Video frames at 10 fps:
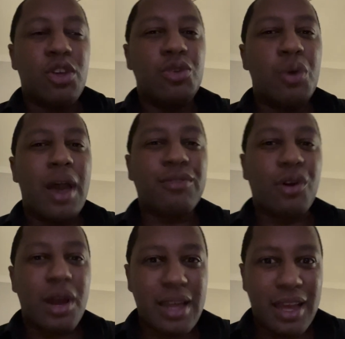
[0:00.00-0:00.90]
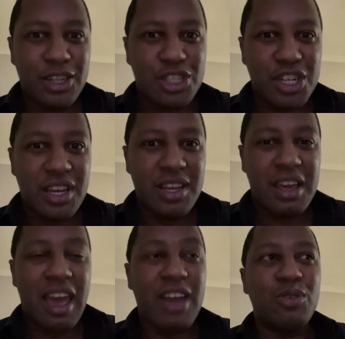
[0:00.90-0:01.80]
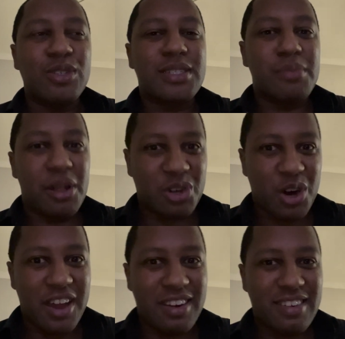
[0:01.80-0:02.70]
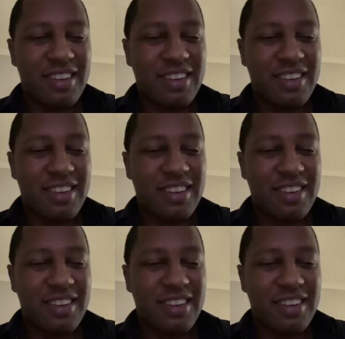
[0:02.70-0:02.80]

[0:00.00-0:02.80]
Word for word: you have great energy and you smell great.